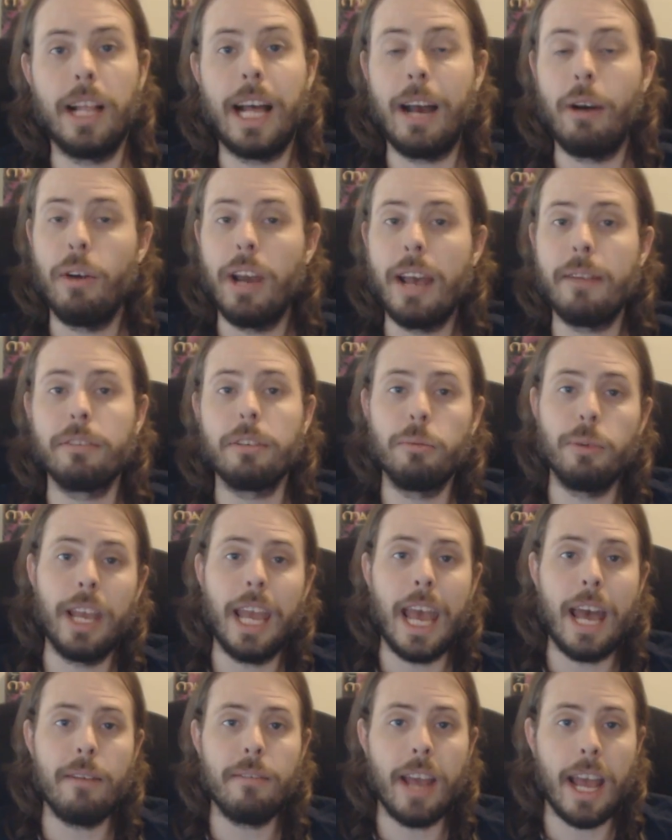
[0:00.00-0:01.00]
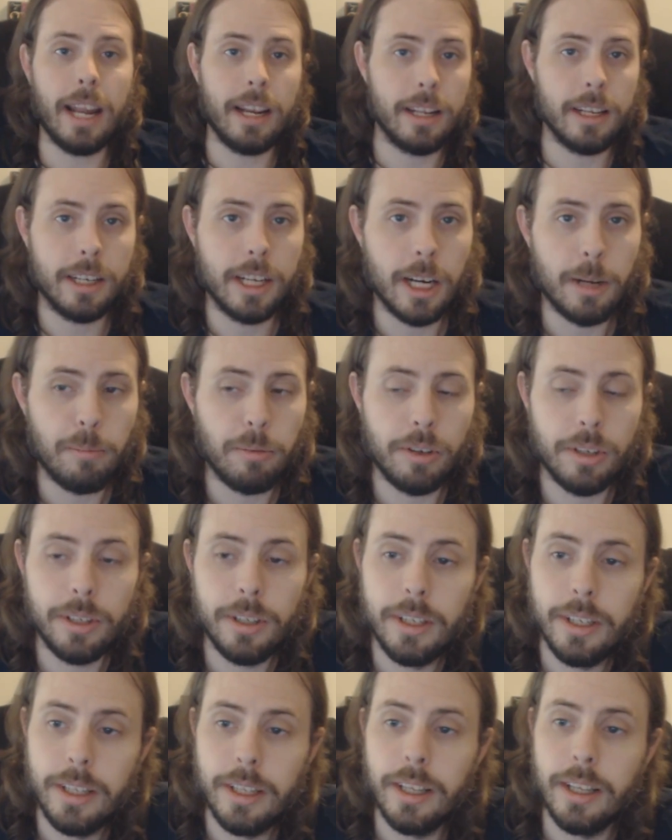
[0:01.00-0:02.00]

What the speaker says: However, we have added a couple